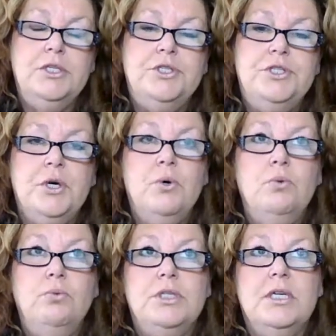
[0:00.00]

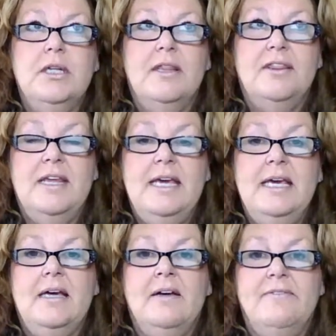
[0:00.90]
Don't
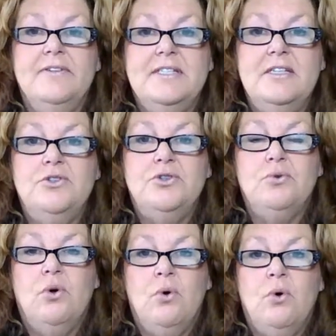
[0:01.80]
think of
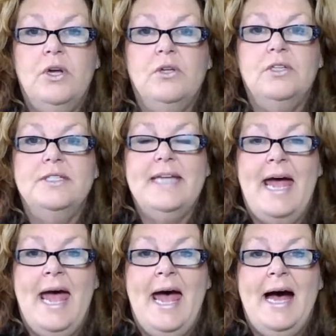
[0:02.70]
essential oils
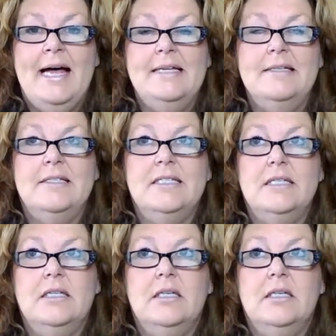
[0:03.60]
as